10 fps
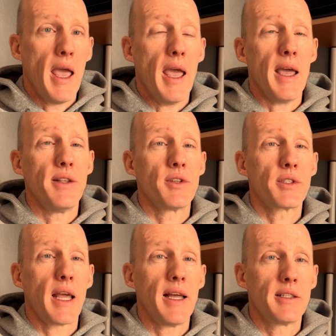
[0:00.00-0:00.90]
And
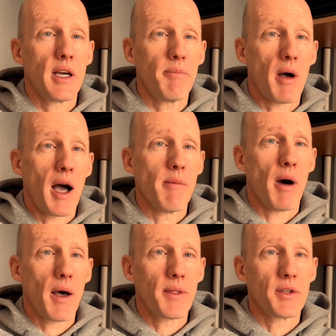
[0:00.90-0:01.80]
just a heads up, I
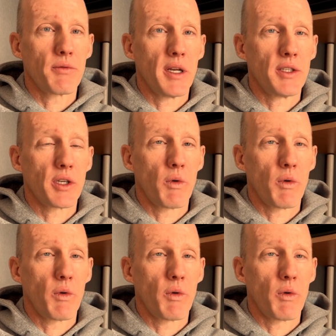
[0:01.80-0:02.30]
bought this razor